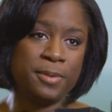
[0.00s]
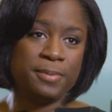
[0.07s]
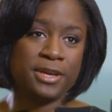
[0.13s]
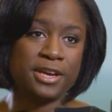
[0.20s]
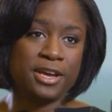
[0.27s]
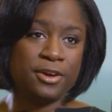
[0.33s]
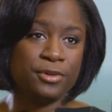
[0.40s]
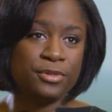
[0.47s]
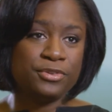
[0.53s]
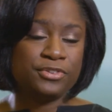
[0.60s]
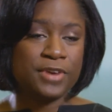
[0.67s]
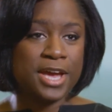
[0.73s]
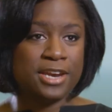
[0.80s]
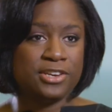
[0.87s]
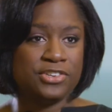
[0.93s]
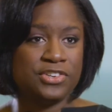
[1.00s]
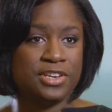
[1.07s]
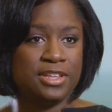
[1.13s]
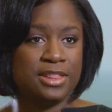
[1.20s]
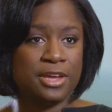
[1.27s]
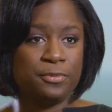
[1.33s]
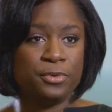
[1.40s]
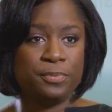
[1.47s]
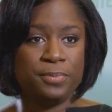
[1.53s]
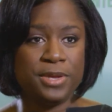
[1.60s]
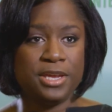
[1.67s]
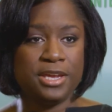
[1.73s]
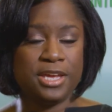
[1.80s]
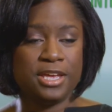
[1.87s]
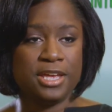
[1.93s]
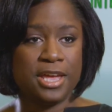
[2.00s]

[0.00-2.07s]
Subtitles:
public health strategy that will be